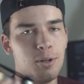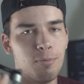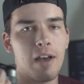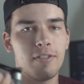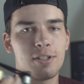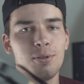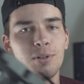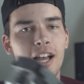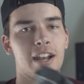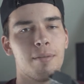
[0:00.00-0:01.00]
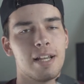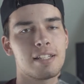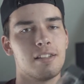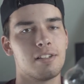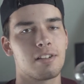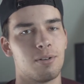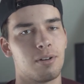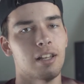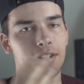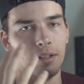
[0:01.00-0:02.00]
new Mavic 2 kind of makes this
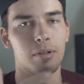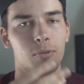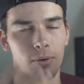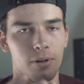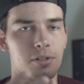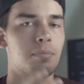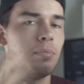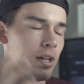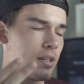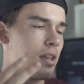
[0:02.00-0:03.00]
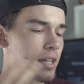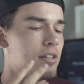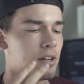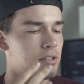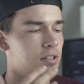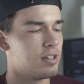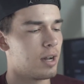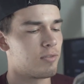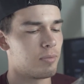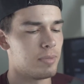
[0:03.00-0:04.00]
look a little bit worse, but it does the
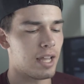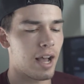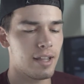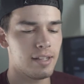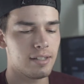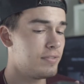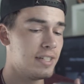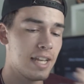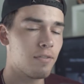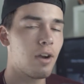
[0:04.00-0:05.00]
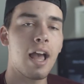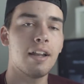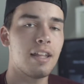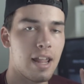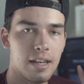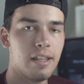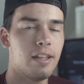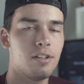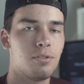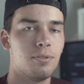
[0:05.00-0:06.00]
job for me. I never had any
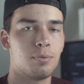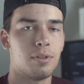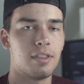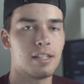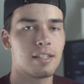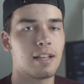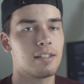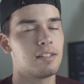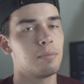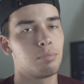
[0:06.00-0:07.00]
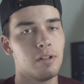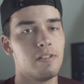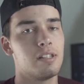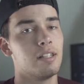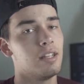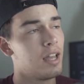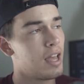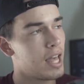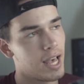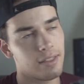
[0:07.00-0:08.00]
issues with this. As I said previously,
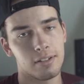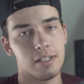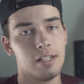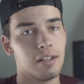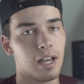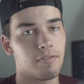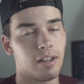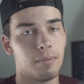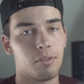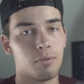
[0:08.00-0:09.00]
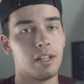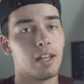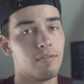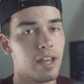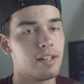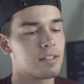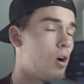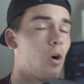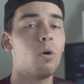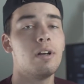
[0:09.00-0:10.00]
had the DJI Phantom 3 Advanced.
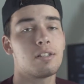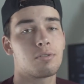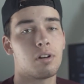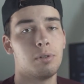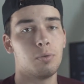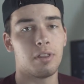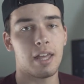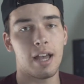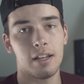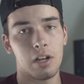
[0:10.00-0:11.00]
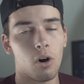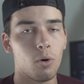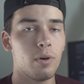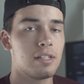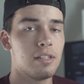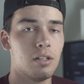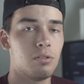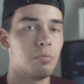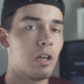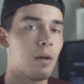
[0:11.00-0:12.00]
Always trouble with that. It always needed
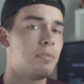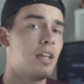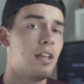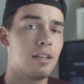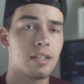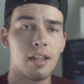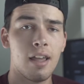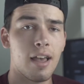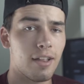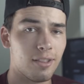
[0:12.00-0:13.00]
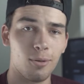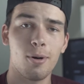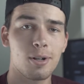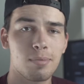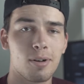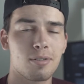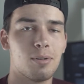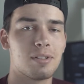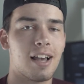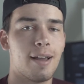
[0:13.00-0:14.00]
to be updated at the worst
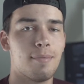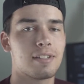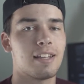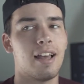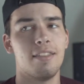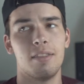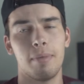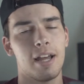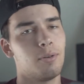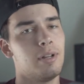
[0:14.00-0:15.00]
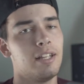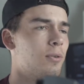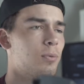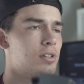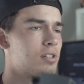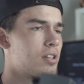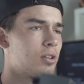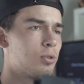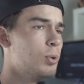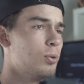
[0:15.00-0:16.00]
possible times, and the battery was
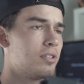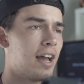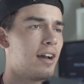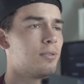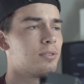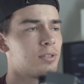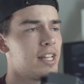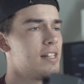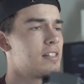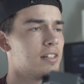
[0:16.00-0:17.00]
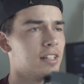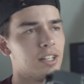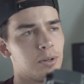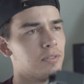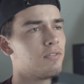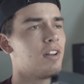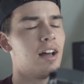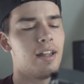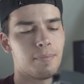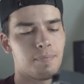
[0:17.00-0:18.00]
cooled down instantly, couldn't fly.